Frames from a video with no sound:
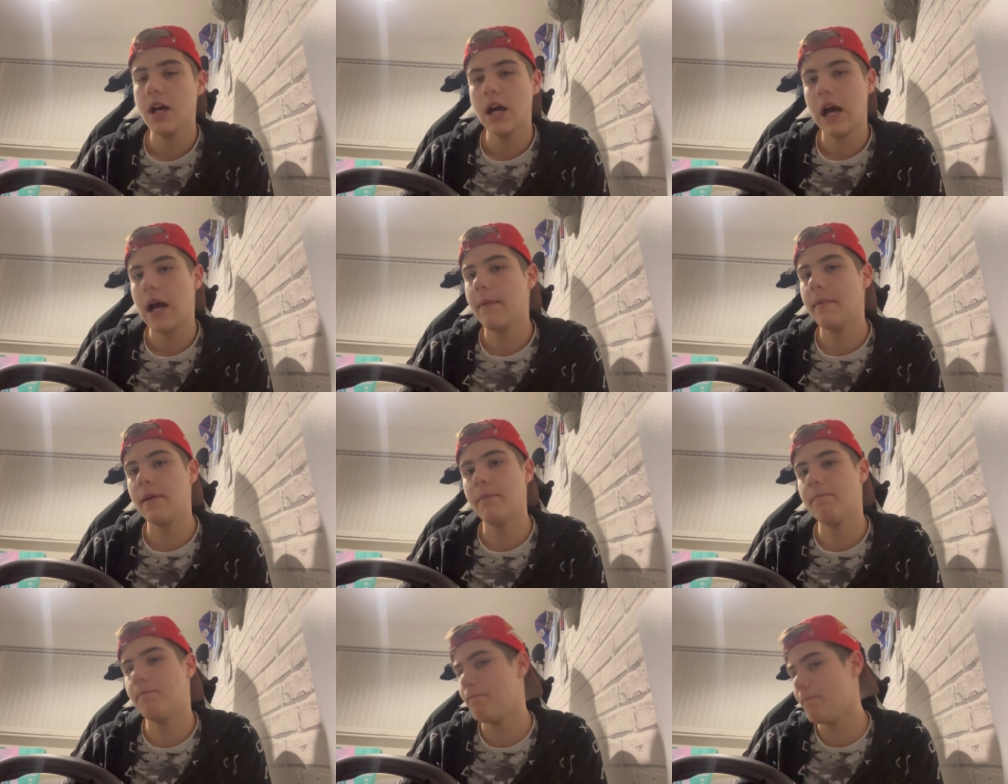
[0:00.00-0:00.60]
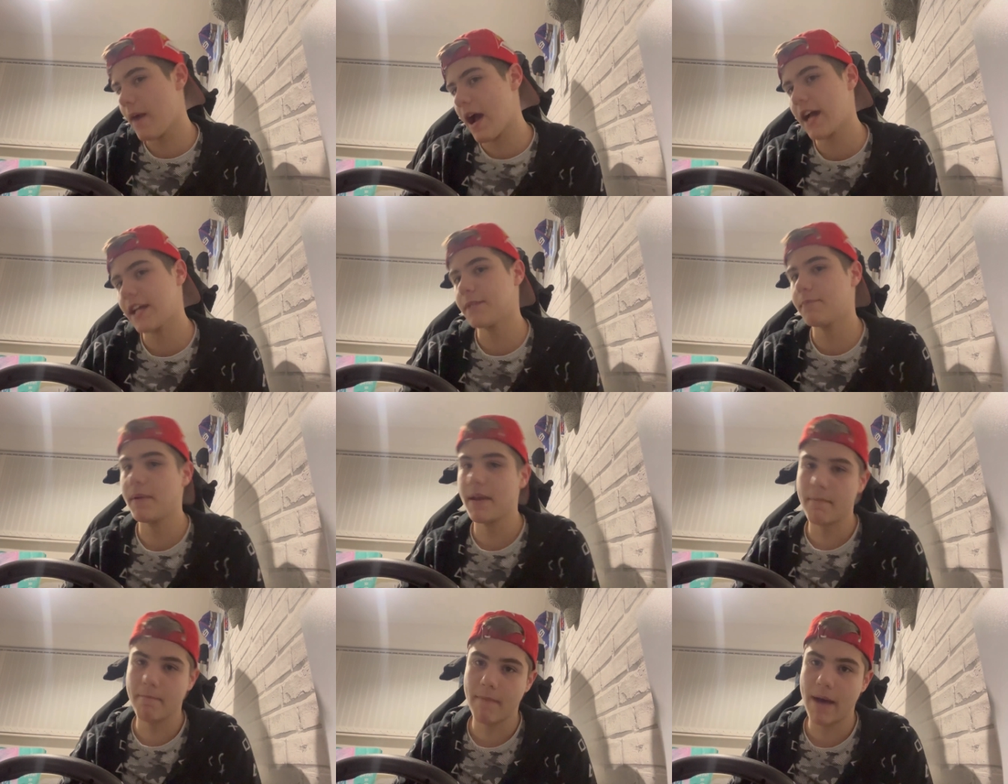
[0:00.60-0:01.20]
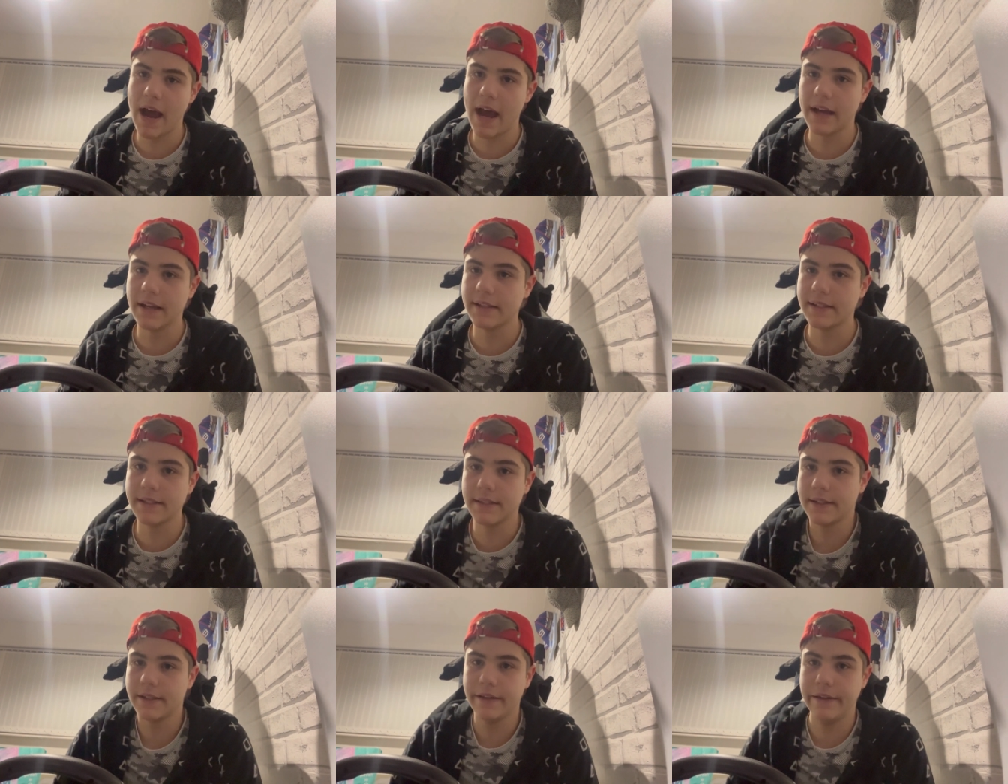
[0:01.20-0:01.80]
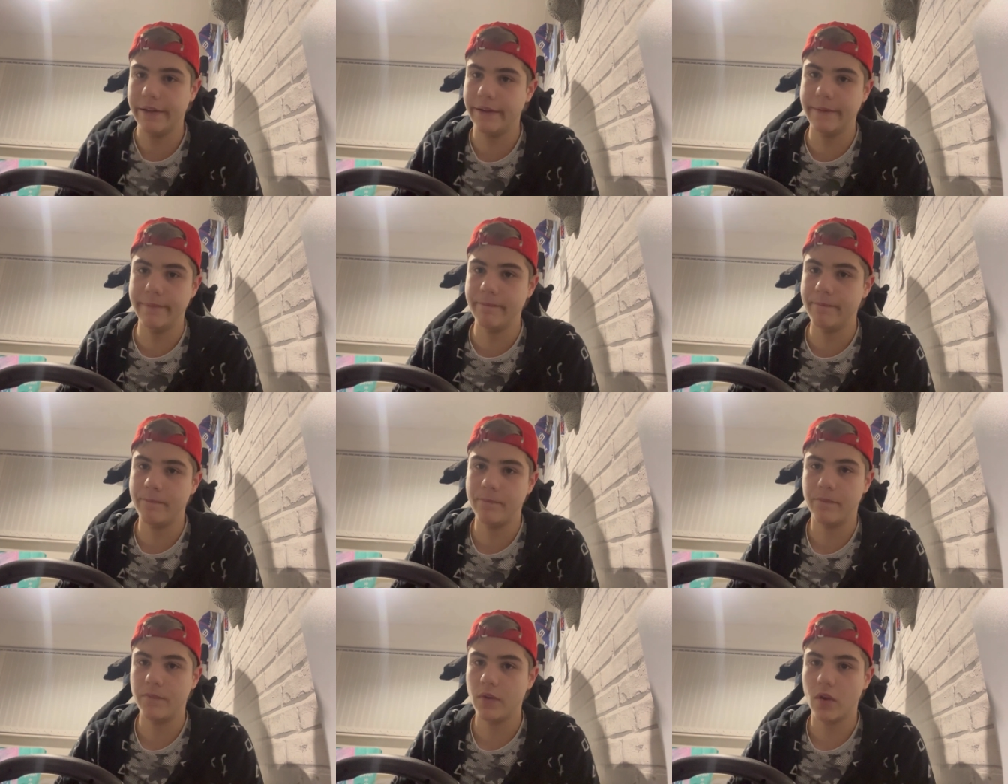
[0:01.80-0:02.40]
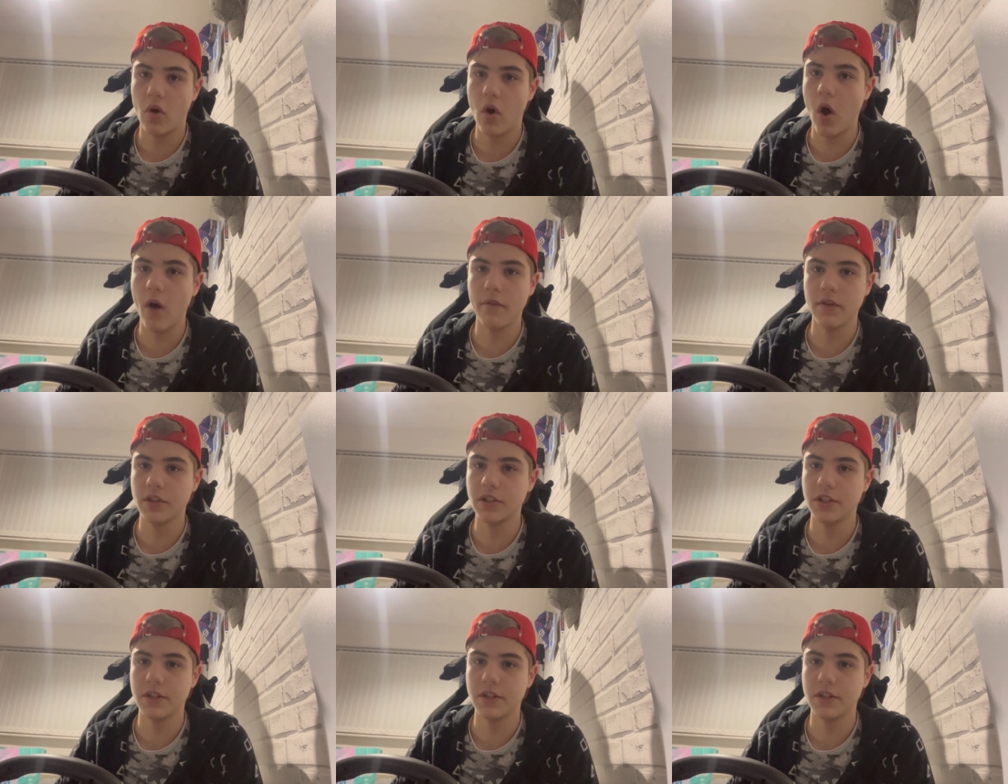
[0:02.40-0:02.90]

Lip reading: I mean, Max being Max, and obviously